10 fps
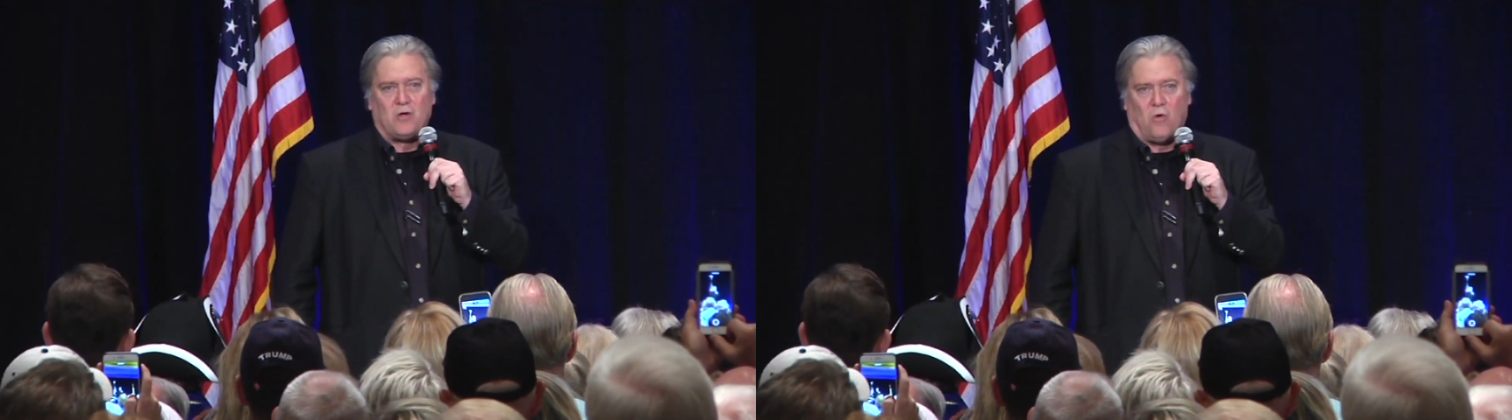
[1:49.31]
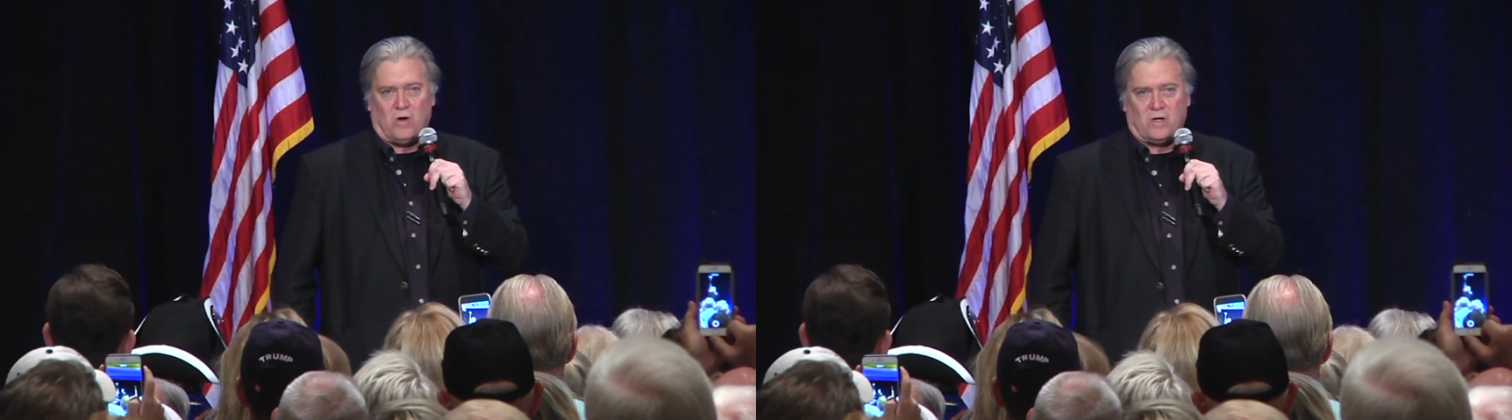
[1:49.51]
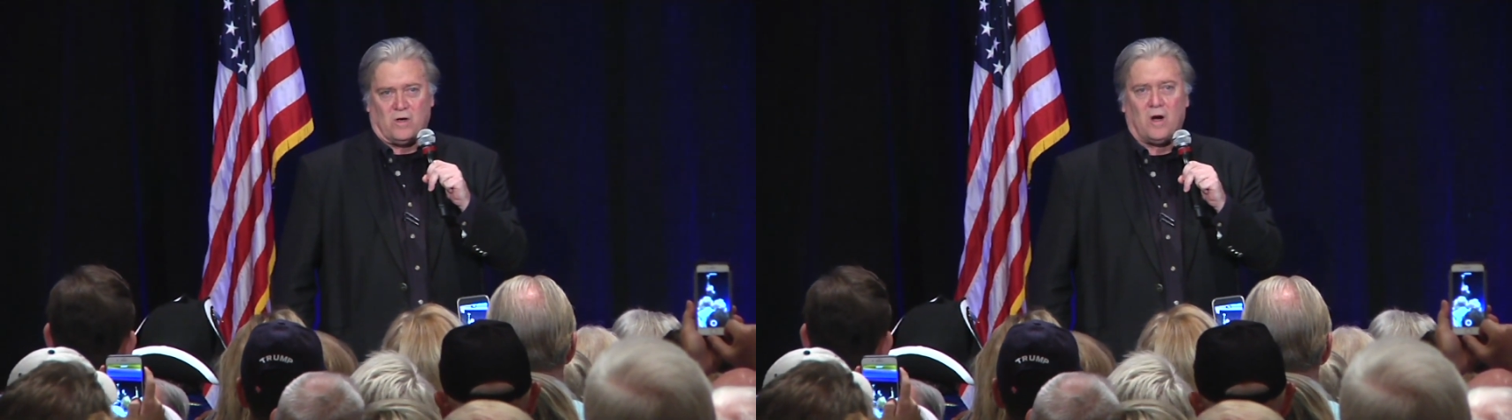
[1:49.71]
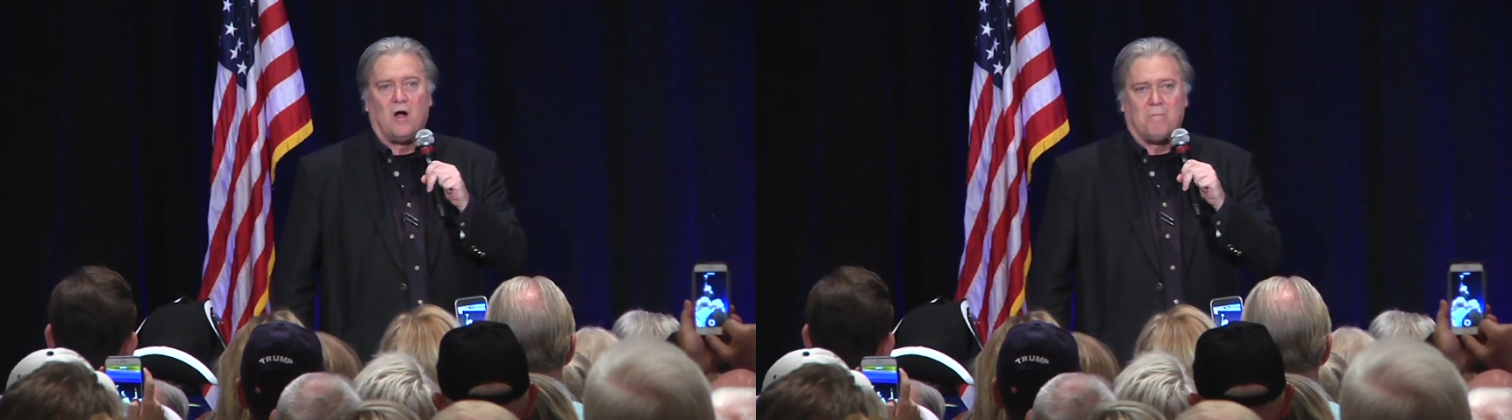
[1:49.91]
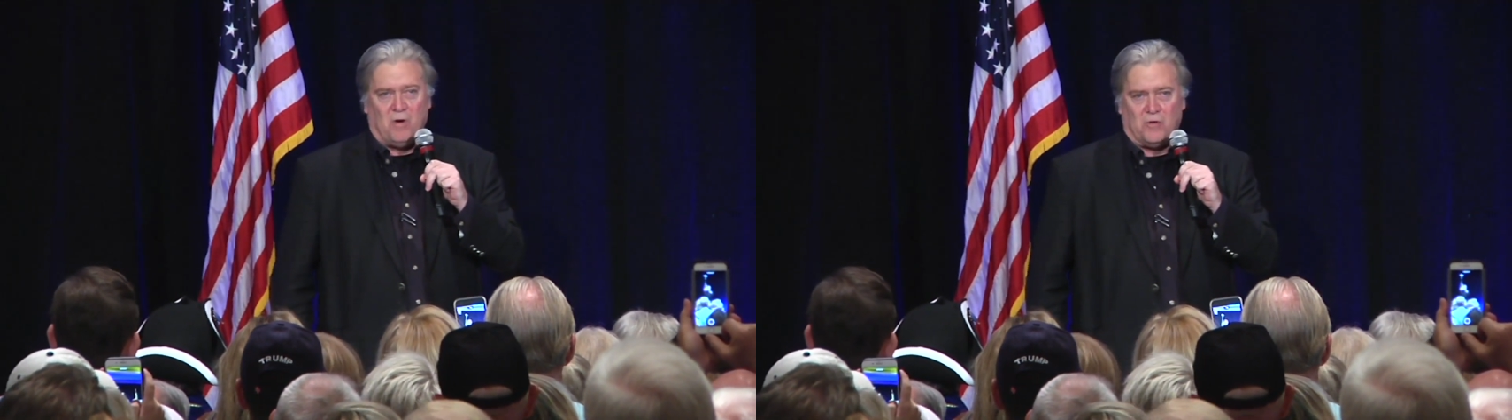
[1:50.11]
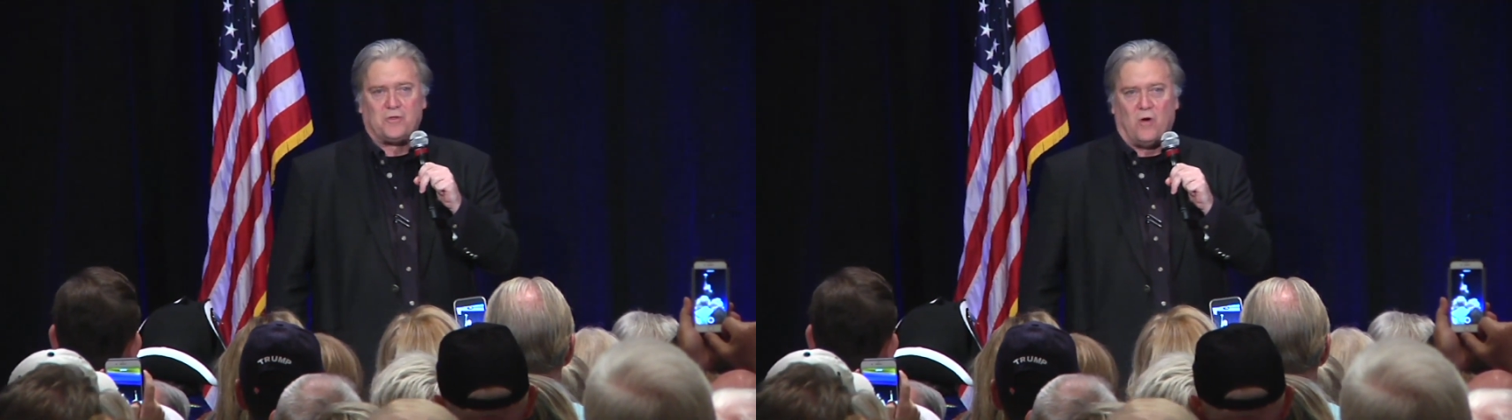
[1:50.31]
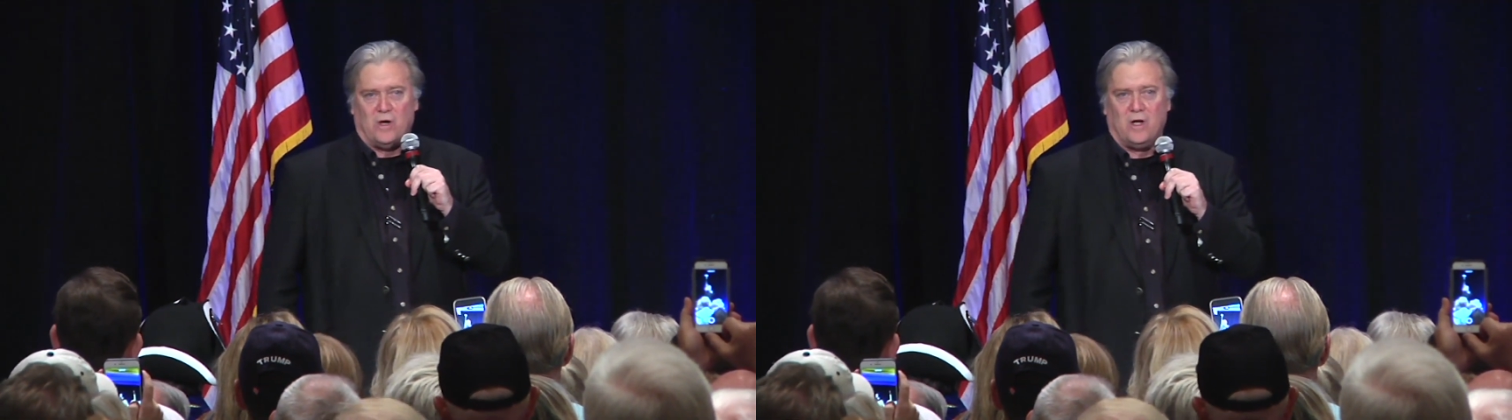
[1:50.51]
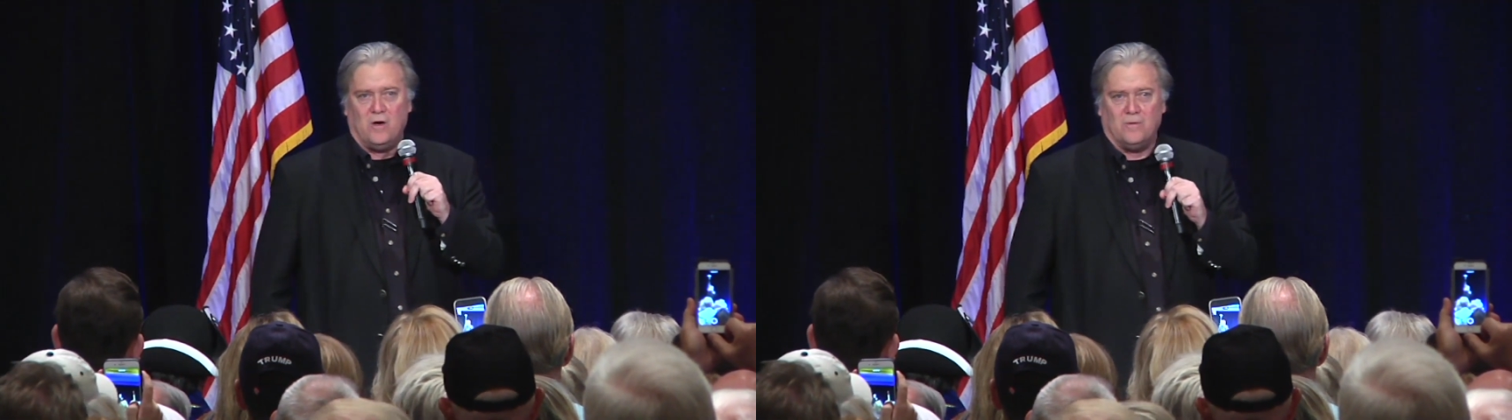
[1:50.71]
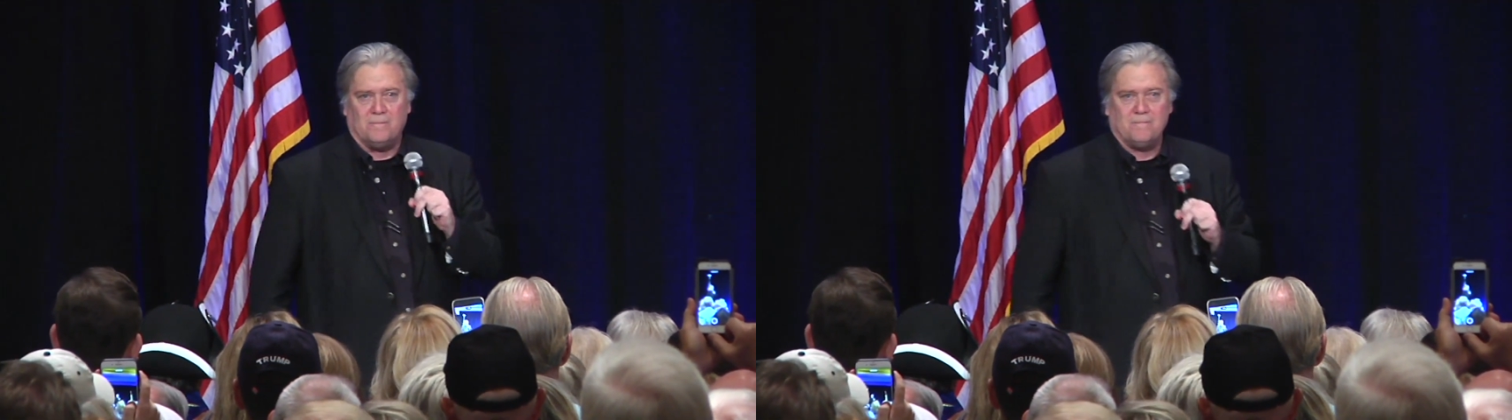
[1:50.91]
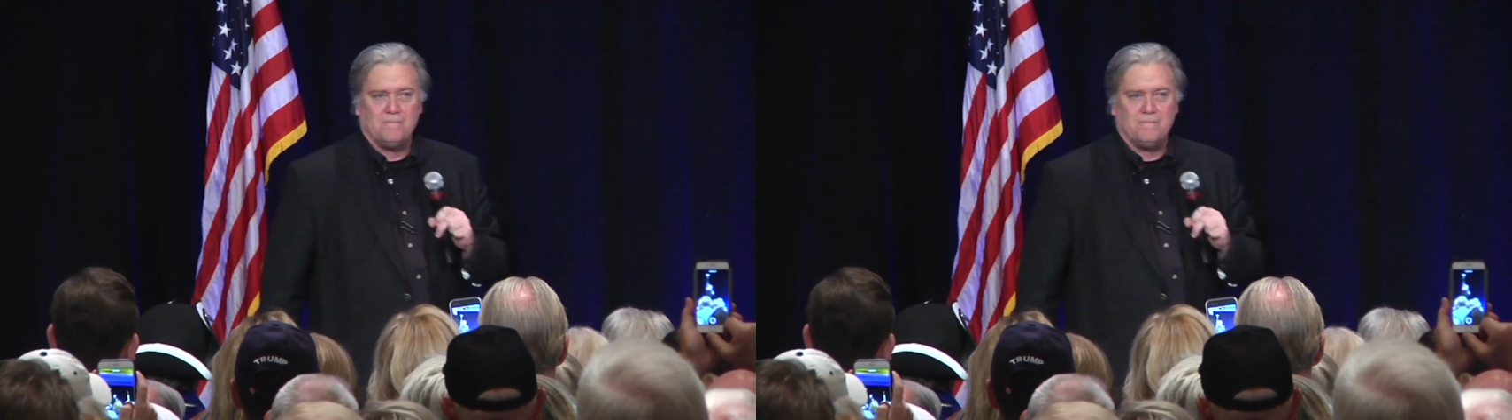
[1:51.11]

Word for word: Corker are both going home.